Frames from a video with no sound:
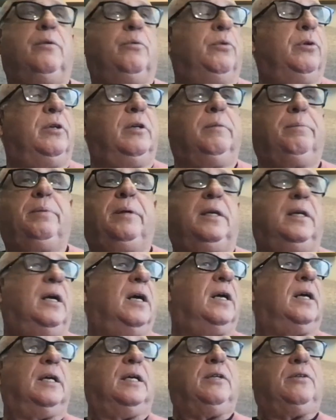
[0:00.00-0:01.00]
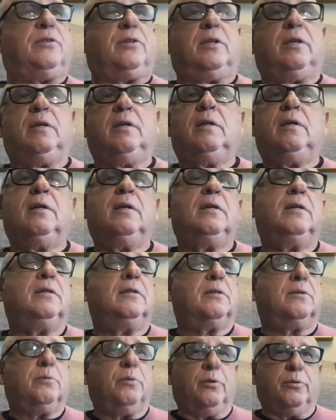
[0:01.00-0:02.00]
Wouldn't it be nice,
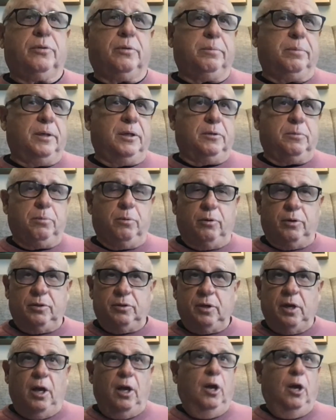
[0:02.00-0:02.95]
to quote the Beach Boys,